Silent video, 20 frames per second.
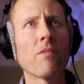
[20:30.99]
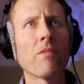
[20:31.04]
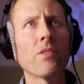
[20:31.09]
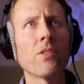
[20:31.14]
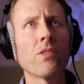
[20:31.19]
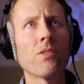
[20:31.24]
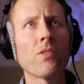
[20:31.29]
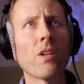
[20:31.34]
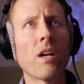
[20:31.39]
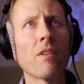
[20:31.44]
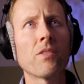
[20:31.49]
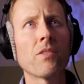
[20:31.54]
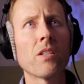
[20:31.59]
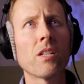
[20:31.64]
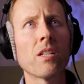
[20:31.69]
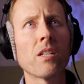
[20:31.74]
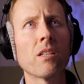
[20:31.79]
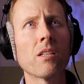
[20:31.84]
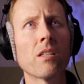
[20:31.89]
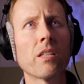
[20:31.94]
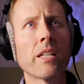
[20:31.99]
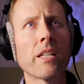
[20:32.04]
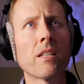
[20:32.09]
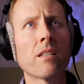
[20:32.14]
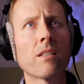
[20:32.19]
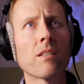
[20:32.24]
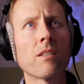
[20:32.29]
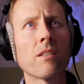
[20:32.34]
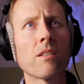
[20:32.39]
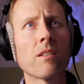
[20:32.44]
I've, used, I've seen
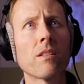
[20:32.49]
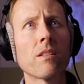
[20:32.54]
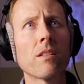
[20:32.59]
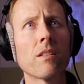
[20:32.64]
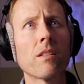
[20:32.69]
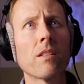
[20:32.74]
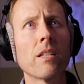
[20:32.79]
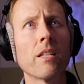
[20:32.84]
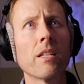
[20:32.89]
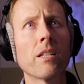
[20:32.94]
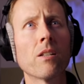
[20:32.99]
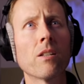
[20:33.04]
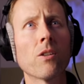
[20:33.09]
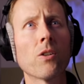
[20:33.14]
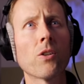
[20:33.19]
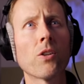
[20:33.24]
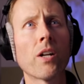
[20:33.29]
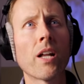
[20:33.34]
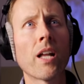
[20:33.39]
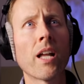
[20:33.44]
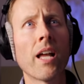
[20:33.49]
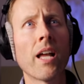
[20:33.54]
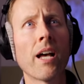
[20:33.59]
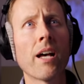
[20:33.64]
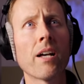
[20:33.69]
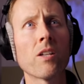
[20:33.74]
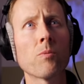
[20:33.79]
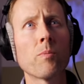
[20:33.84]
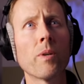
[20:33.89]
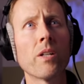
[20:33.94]
LinkedIn Learning
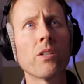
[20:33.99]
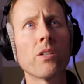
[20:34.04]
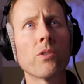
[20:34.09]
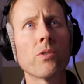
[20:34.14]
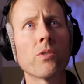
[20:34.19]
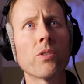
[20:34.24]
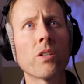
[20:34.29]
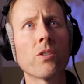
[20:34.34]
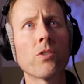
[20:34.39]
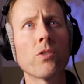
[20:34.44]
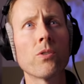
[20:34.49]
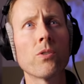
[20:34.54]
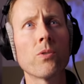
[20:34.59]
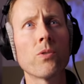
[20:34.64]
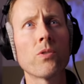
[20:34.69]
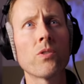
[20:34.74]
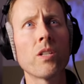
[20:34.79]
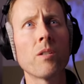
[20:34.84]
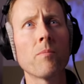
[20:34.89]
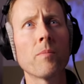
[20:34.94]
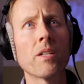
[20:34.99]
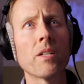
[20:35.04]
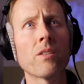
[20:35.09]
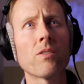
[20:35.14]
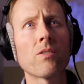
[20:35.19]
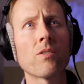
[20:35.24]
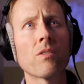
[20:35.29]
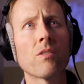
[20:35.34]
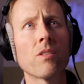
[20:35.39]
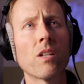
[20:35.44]
has been using two C
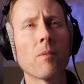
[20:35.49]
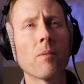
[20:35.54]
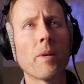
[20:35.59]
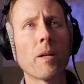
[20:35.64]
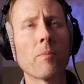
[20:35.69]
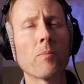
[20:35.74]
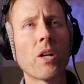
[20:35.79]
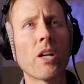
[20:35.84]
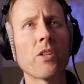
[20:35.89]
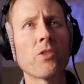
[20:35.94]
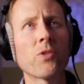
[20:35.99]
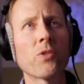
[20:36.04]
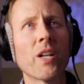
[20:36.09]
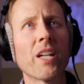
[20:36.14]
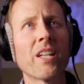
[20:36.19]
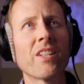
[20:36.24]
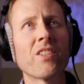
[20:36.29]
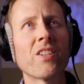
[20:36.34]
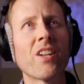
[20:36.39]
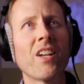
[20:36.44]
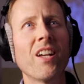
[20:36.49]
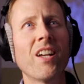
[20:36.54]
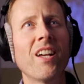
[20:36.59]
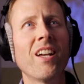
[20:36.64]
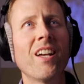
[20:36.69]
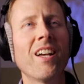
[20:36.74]
MITs, not my price range.